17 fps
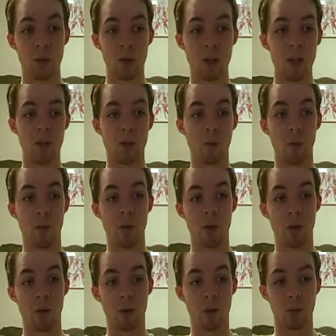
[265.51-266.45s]
unless you were River
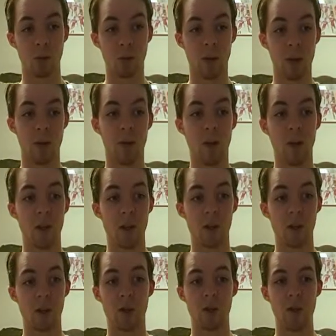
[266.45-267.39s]
Song, and even
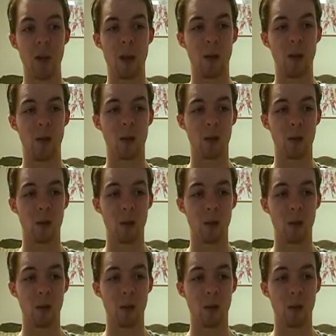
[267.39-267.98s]
then, she's not a man.